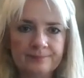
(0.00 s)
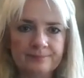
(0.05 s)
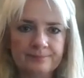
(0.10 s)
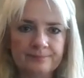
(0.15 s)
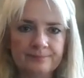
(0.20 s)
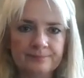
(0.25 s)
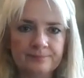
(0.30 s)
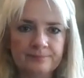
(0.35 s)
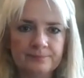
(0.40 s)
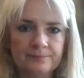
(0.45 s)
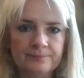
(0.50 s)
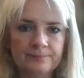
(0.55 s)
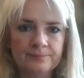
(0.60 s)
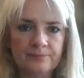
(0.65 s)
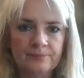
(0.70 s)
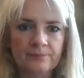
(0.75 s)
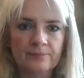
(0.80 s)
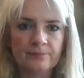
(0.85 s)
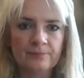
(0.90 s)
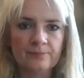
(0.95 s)

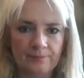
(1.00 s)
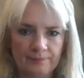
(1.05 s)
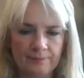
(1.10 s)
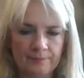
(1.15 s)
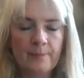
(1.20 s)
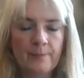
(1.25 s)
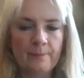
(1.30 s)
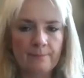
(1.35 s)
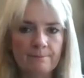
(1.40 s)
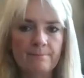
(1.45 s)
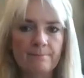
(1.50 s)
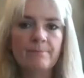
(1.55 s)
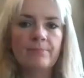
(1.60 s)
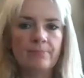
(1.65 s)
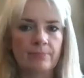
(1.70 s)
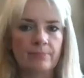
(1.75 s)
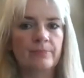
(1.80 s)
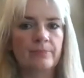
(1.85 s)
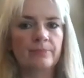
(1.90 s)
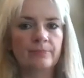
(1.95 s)

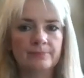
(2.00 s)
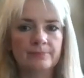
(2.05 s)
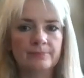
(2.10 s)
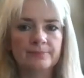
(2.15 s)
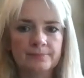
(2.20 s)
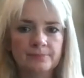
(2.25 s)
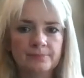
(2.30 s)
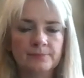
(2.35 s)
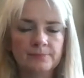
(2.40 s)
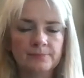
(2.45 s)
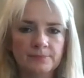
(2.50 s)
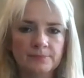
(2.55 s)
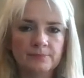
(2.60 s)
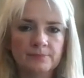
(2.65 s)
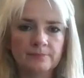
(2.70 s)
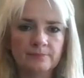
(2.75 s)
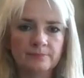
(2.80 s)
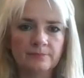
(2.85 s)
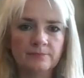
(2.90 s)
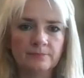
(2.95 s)

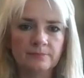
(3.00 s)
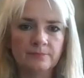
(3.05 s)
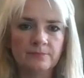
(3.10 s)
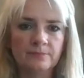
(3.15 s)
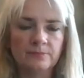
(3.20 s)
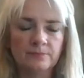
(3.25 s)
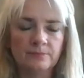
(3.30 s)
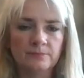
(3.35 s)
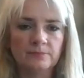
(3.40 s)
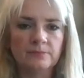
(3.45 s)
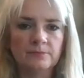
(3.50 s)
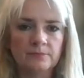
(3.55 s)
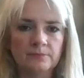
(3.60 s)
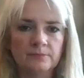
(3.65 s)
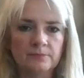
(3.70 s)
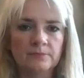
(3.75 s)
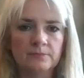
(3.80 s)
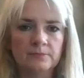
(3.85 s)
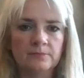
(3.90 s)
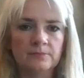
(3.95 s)

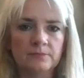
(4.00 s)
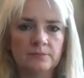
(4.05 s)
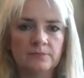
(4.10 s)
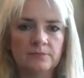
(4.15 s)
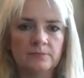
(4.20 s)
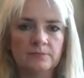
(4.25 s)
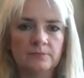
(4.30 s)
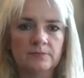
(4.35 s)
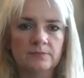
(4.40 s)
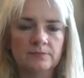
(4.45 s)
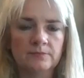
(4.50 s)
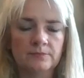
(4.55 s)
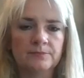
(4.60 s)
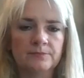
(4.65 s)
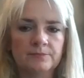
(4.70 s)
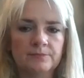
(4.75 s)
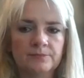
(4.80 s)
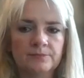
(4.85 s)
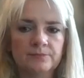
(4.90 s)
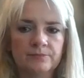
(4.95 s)

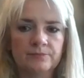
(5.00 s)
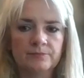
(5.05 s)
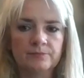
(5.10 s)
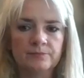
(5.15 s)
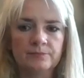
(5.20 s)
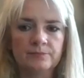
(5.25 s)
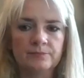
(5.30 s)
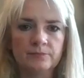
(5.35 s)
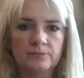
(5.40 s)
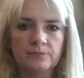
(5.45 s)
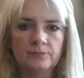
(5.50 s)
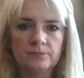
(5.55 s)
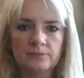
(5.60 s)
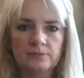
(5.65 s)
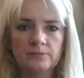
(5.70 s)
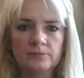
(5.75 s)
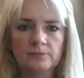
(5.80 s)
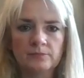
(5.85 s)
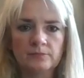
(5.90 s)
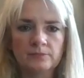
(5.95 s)

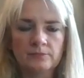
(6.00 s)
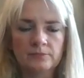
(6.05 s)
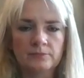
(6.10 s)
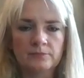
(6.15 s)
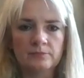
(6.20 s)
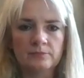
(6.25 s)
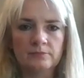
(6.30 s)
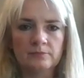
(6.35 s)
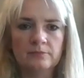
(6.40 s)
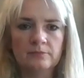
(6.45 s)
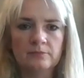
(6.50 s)
[no speech]